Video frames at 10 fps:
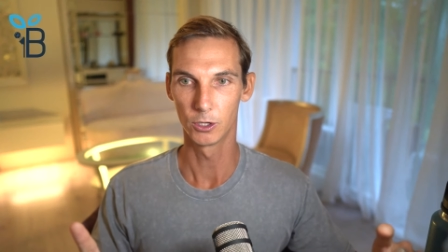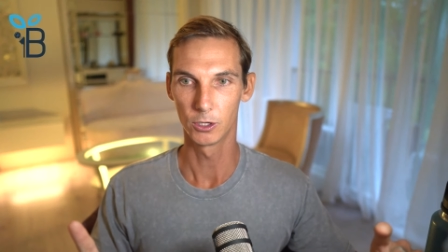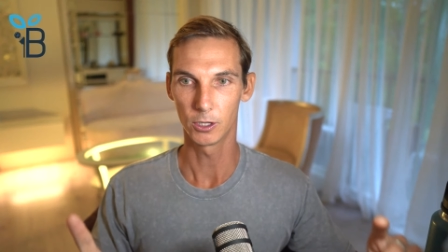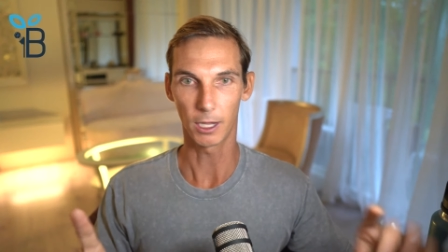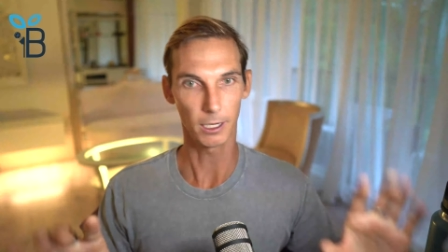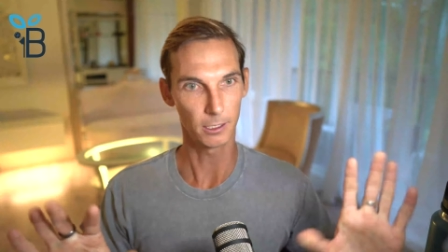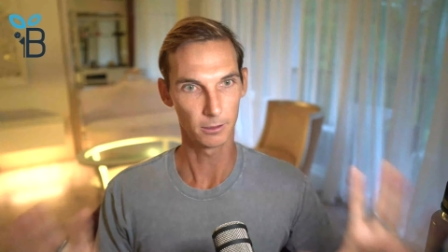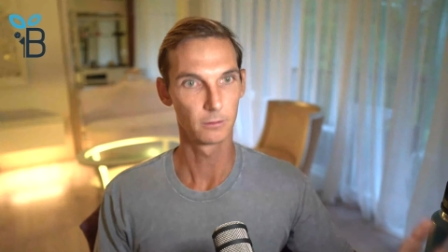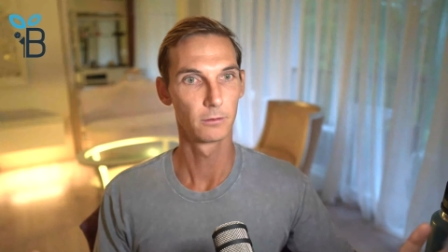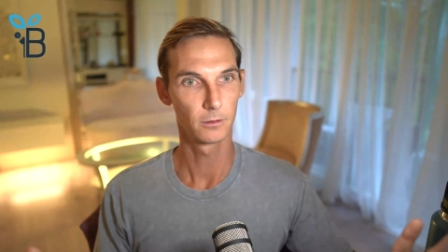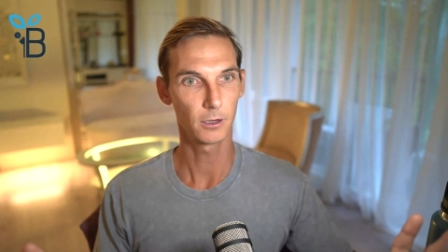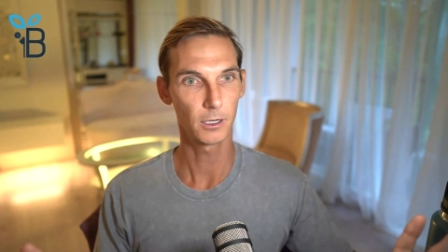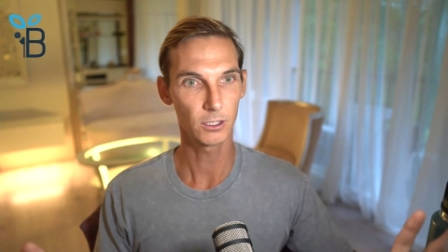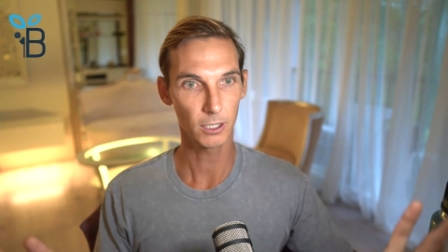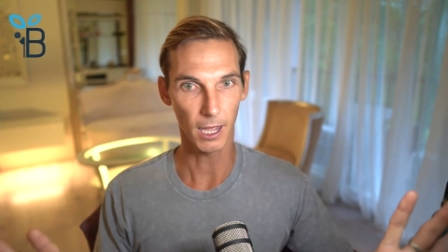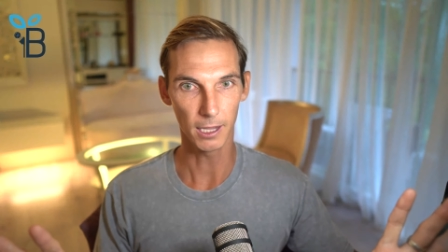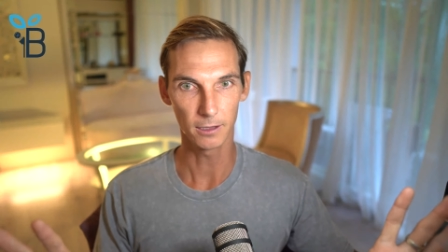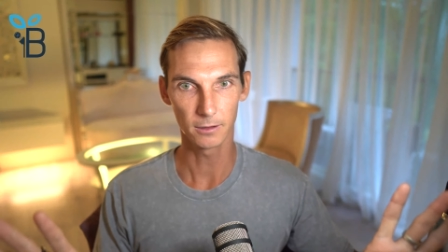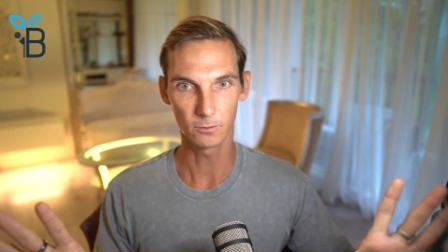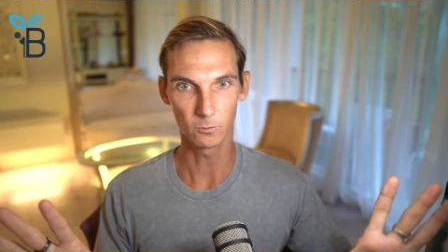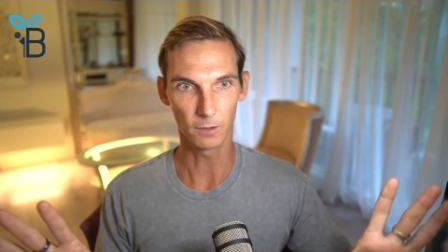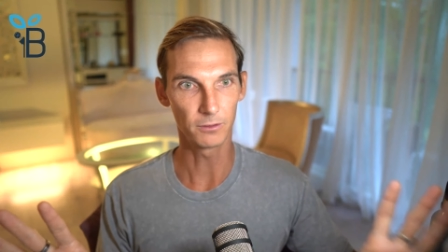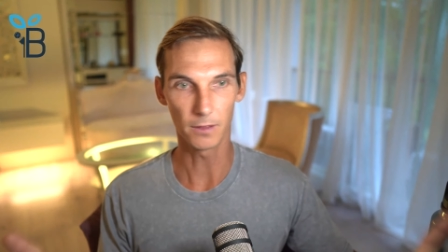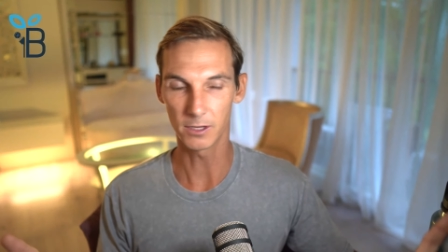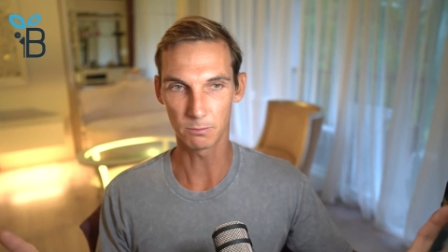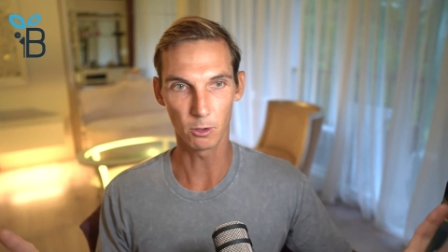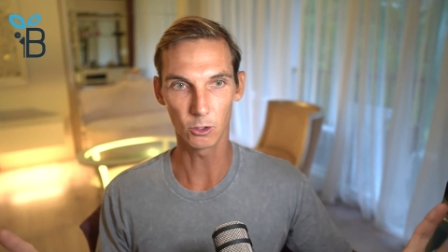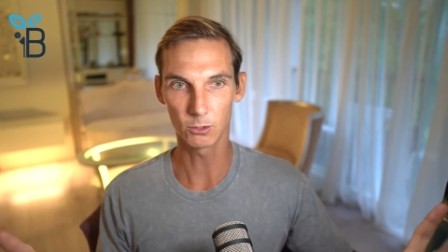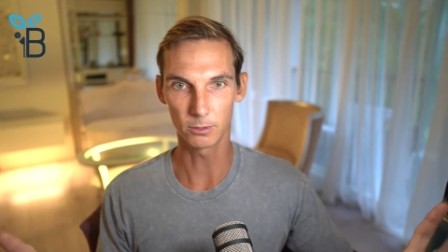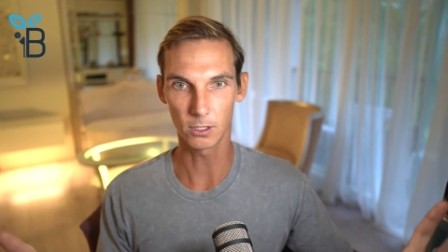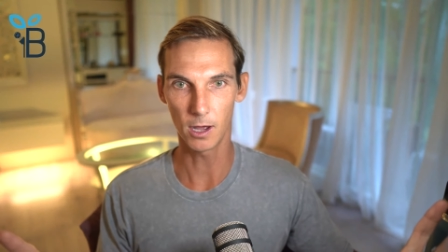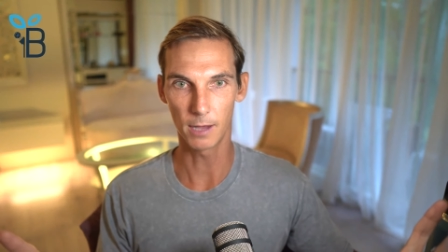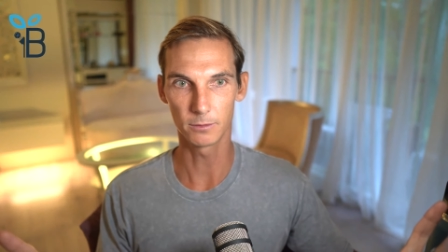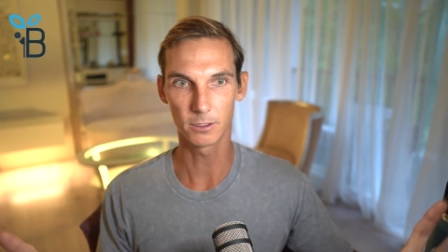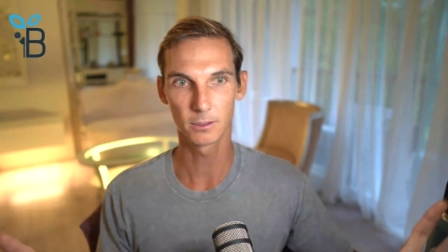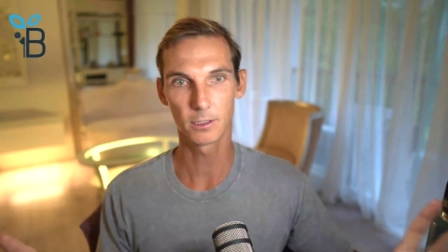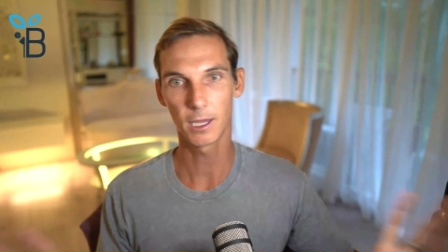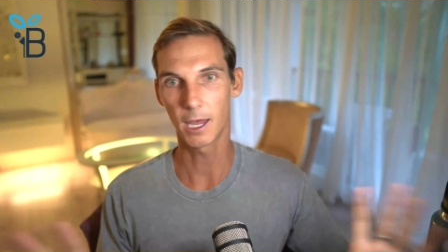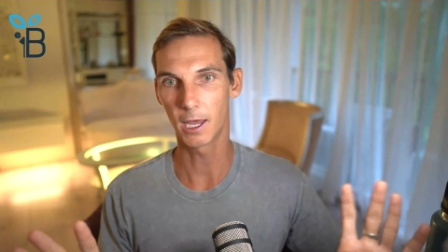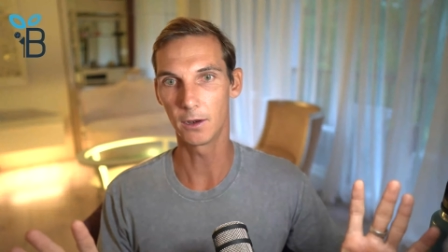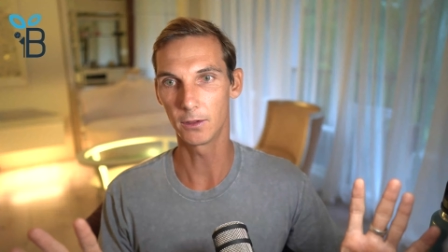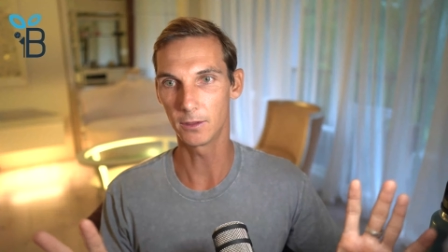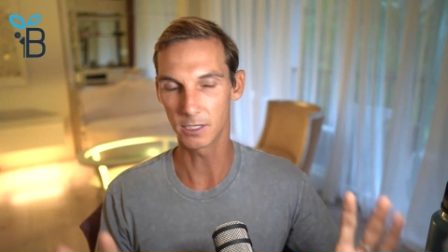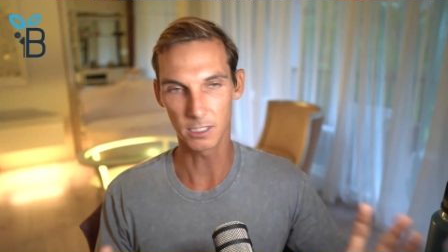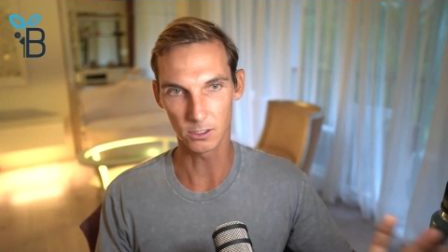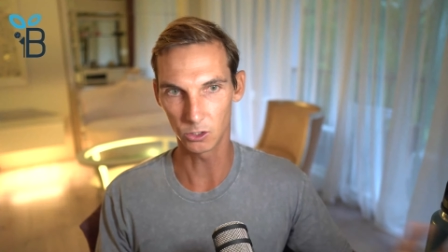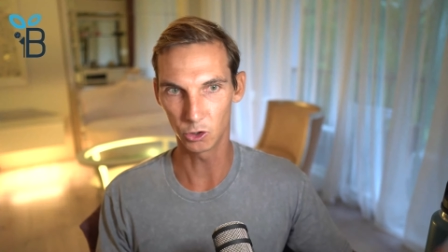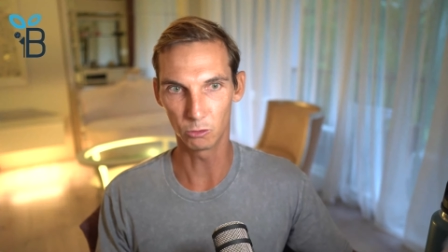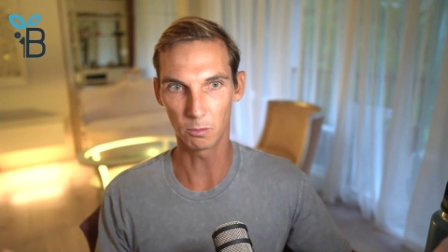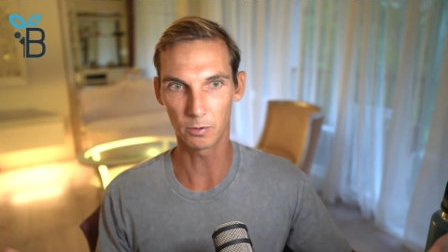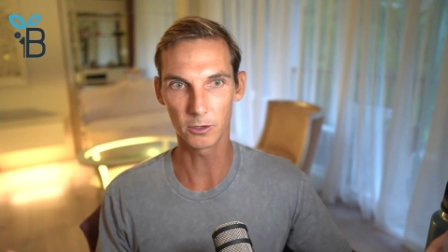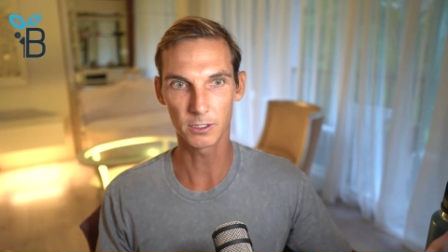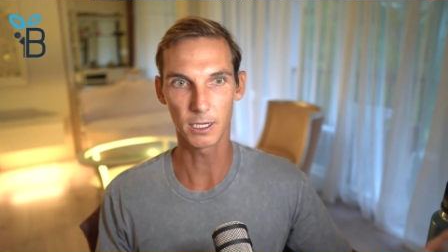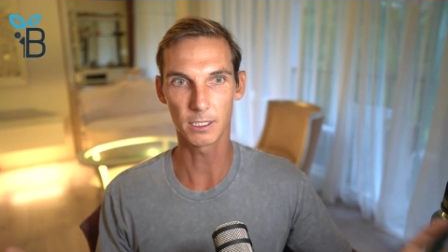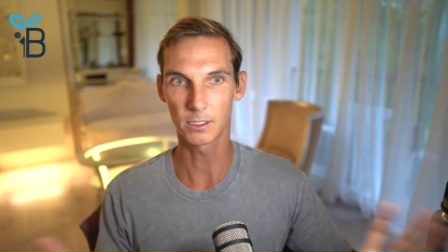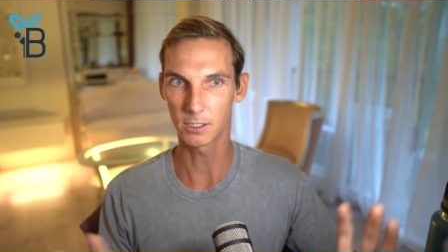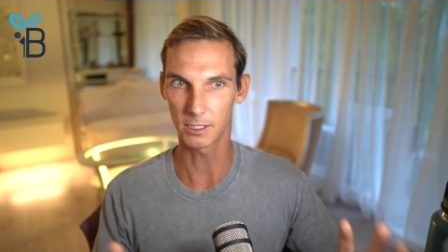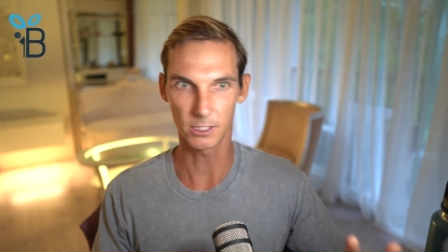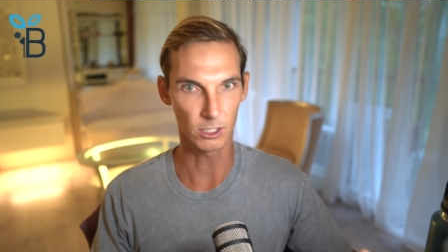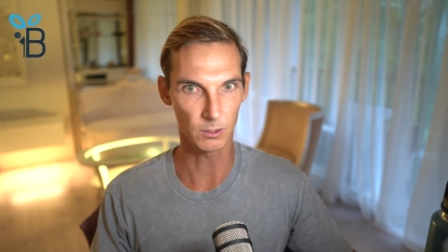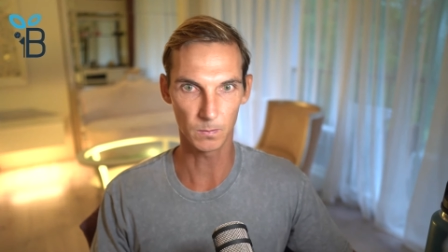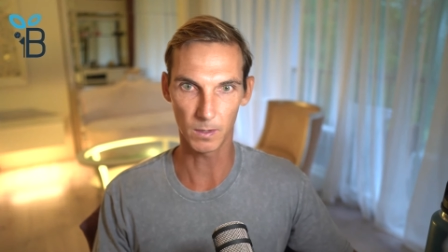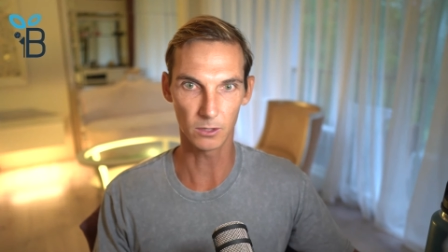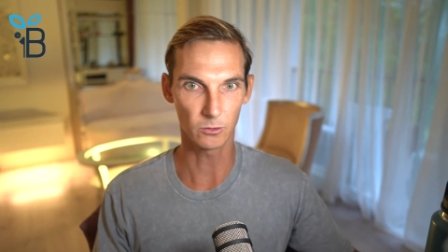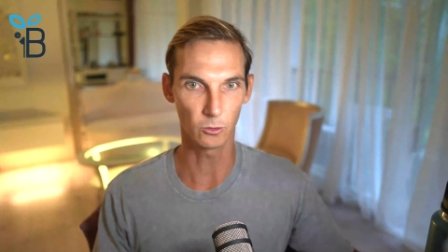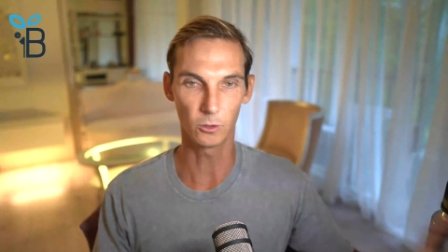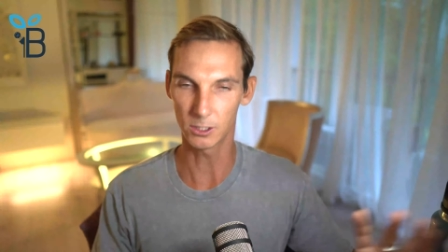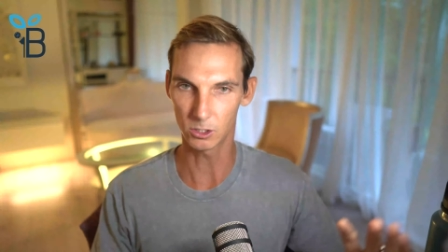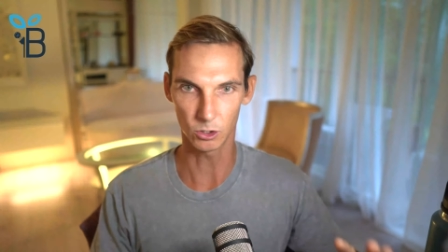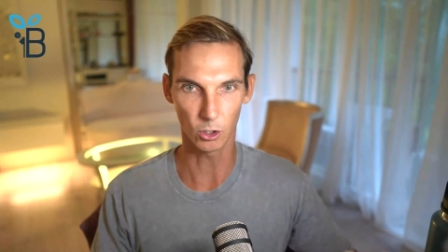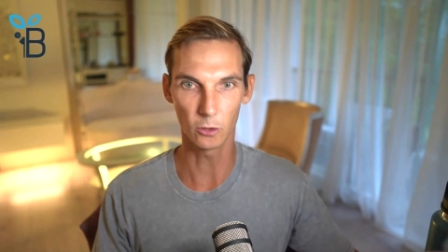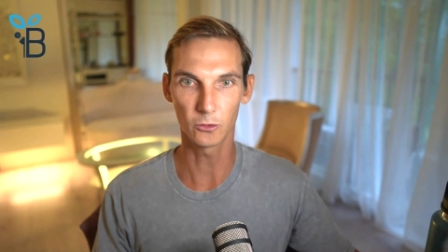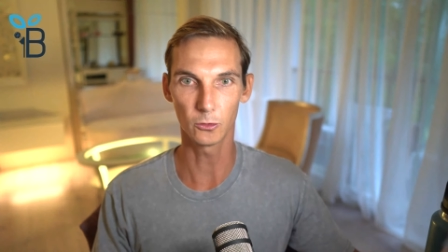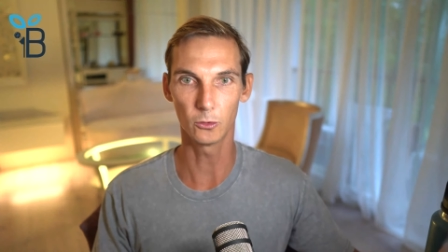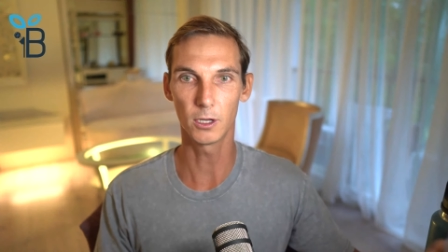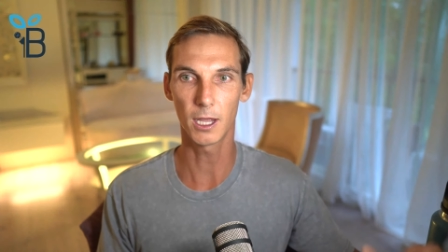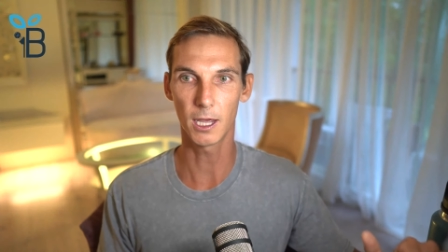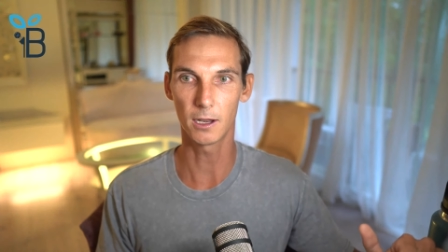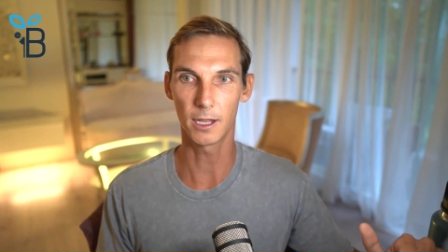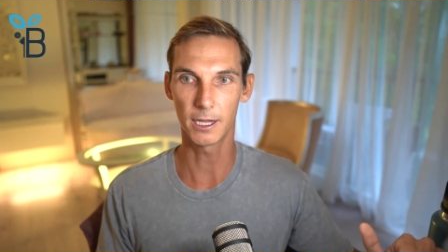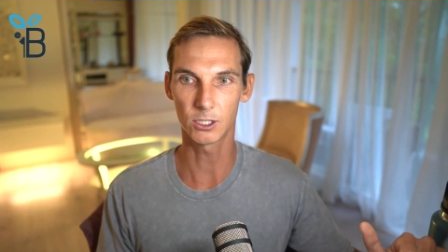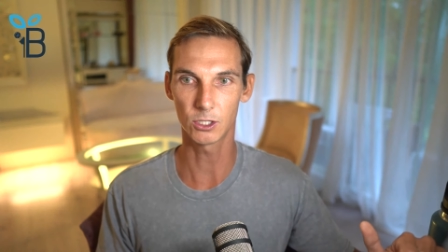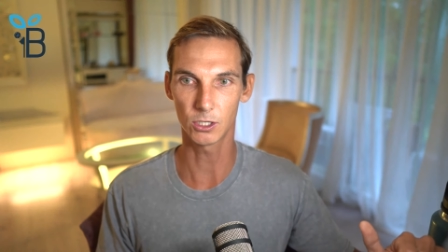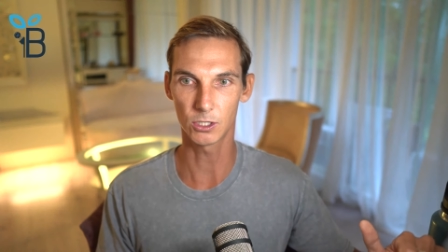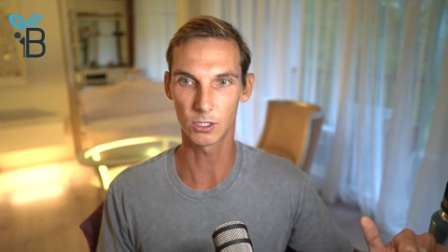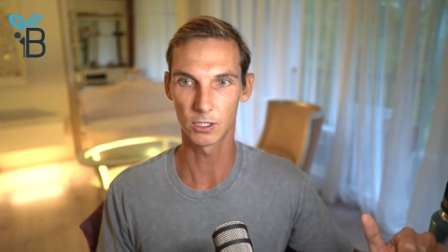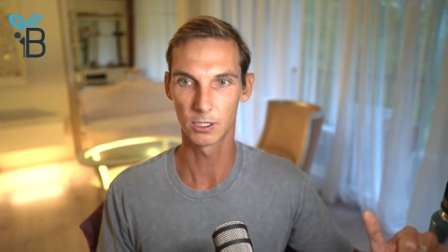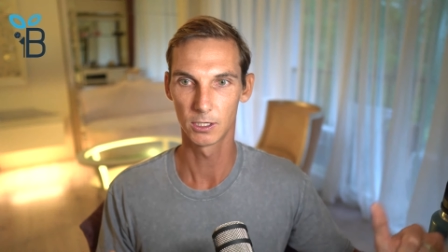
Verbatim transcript: like, oh, it's okay. I've done this multiple times and this is the normal process. Let's just speak through it. Let's just go through it and let's just